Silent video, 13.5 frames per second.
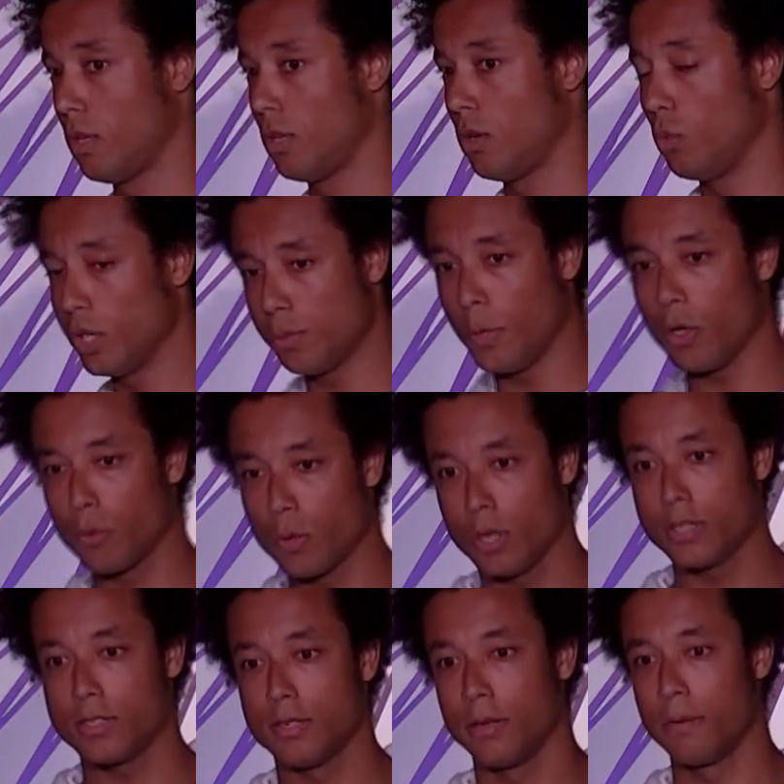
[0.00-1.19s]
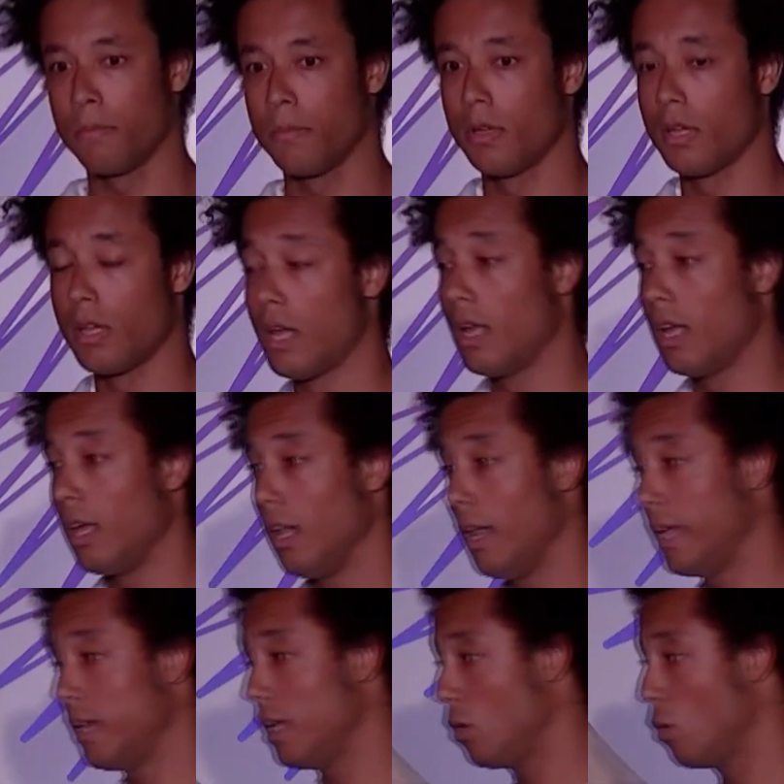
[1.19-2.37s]
Which both worlds?
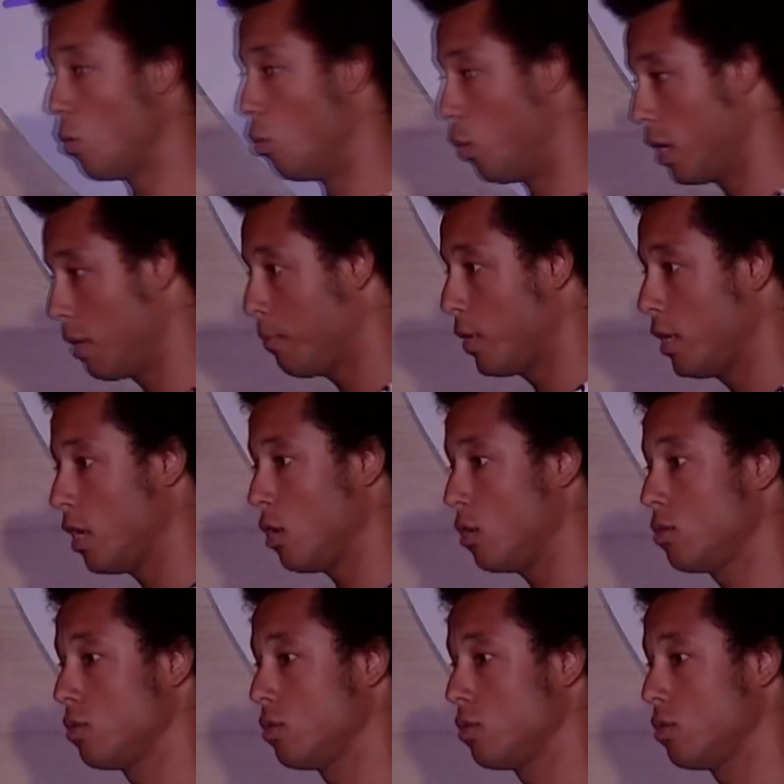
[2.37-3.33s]
Lending 1.0,